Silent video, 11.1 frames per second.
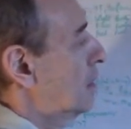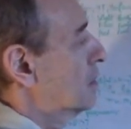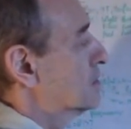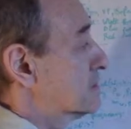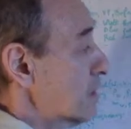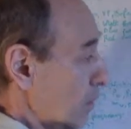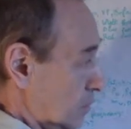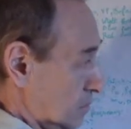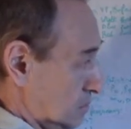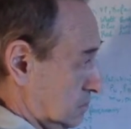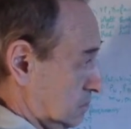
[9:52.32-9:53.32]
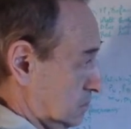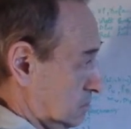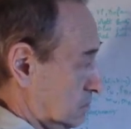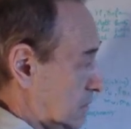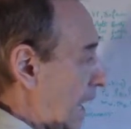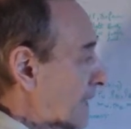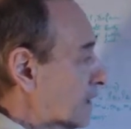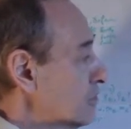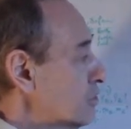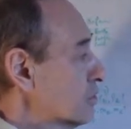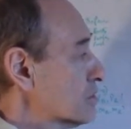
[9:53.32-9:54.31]
So, I
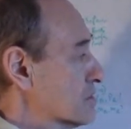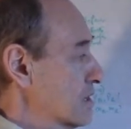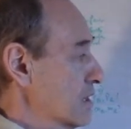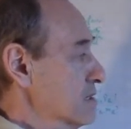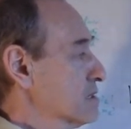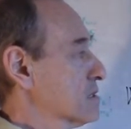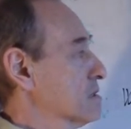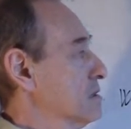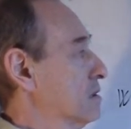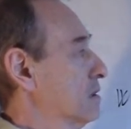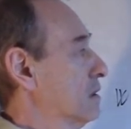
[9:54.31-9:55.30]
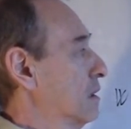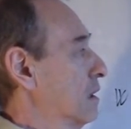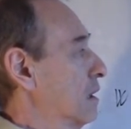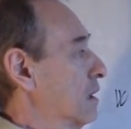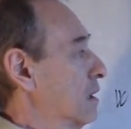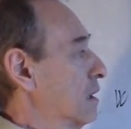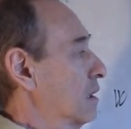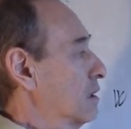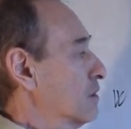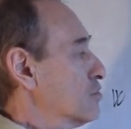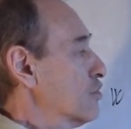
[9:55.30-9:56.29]
can use this
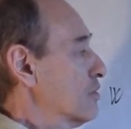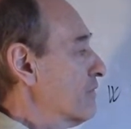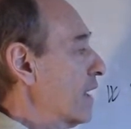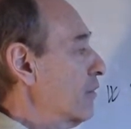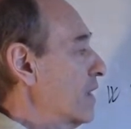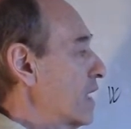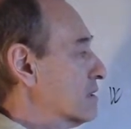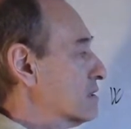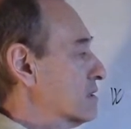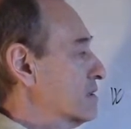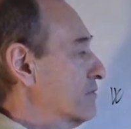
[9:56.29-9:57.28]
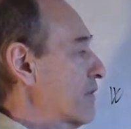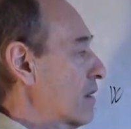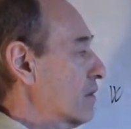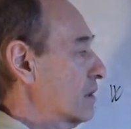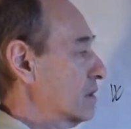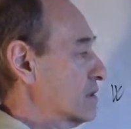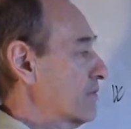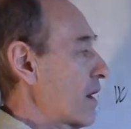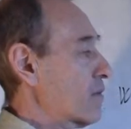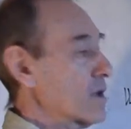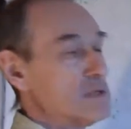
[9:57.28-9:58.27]
to evaluate the, var uh, the
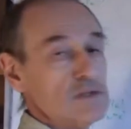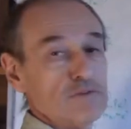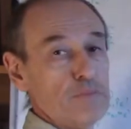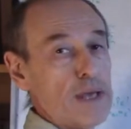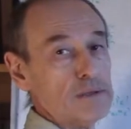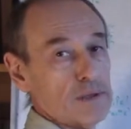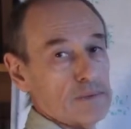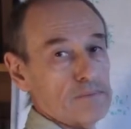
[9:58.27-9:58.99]
variance of beta.